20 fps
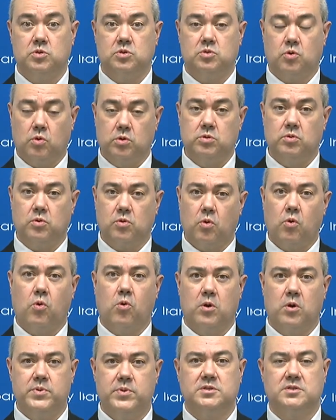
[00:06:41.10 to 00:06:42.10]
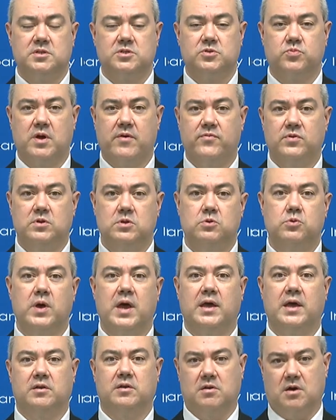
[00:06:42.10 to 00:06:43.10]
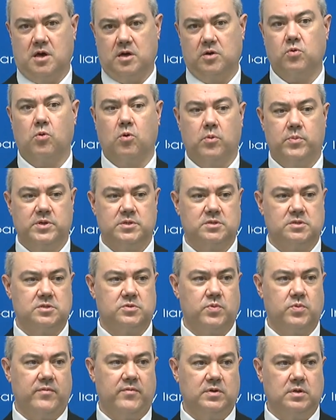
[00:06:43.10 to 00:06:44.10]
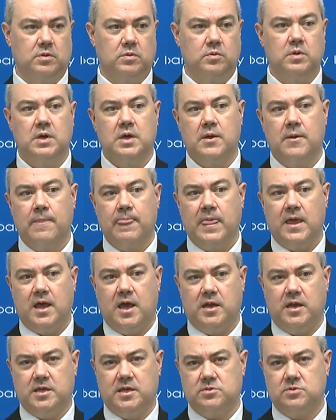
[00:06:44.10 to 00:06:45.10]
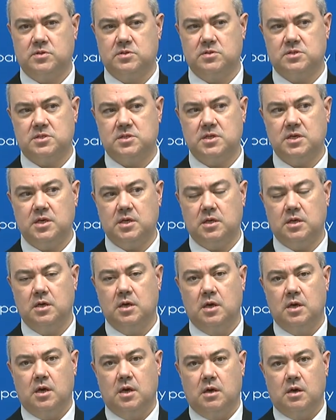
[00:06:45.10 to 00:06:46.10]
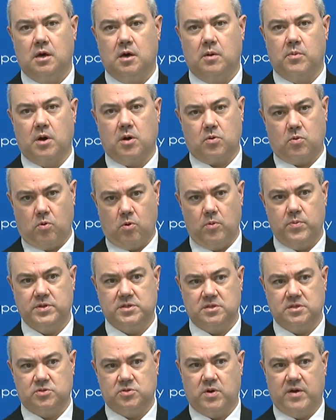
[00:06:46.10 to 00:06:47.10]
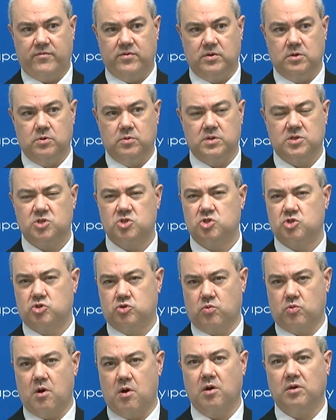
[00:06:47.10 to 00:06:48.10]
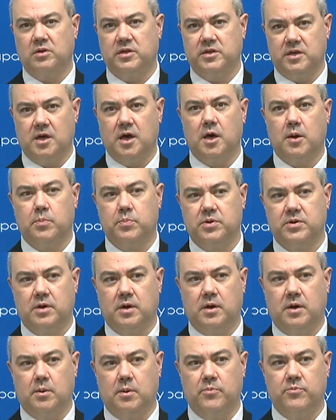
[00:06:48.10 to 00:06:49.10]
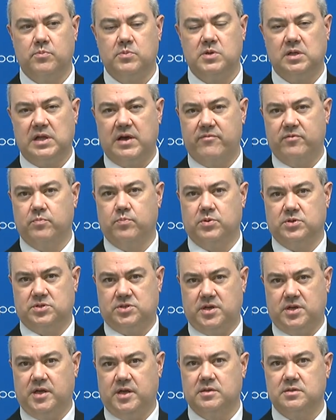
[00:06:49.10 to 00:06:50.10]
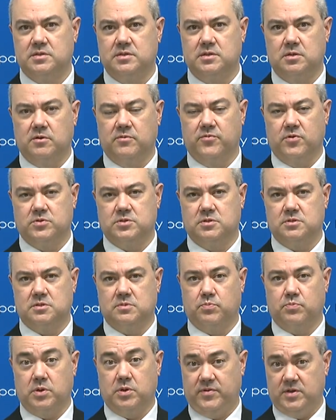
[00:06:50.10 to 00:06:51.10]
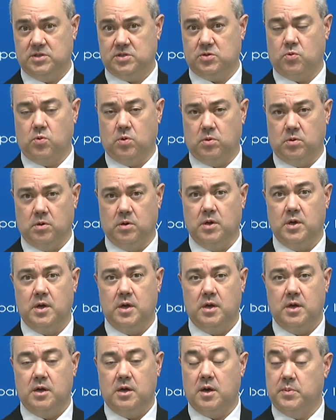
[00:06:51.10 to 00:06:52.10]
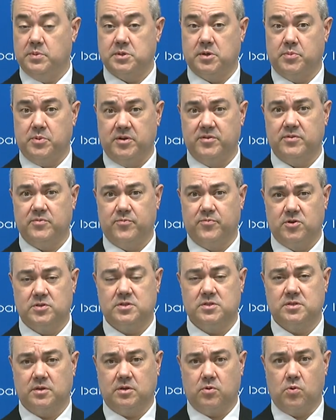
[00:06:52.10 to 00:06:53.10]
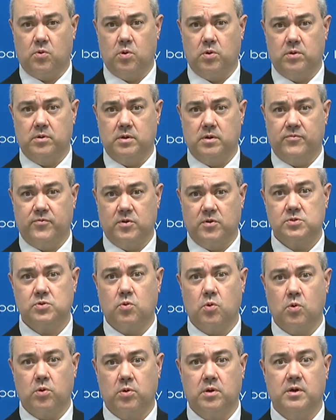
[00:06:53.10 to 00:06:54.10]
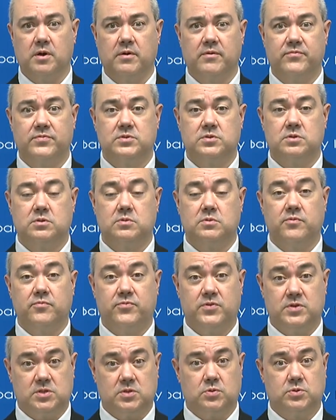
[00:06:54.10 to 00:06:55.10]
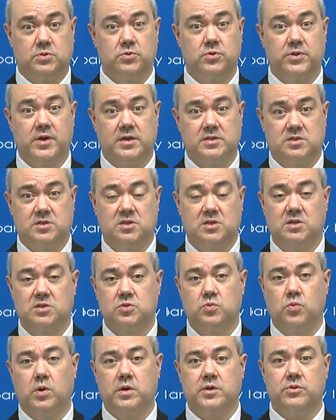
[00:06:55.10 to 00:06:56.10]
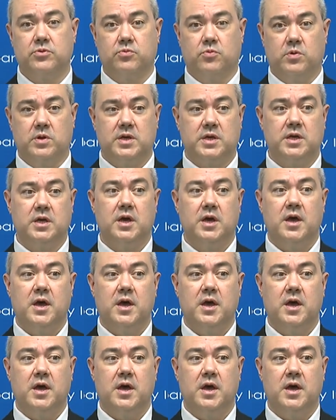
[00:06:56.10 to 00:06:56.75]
core business revenue and non-core business revenue. And as you can see, our core business revenue is strongly up 11%, versus the previous quarter. I'm sorry, versus a first quarter of fiscal 2023,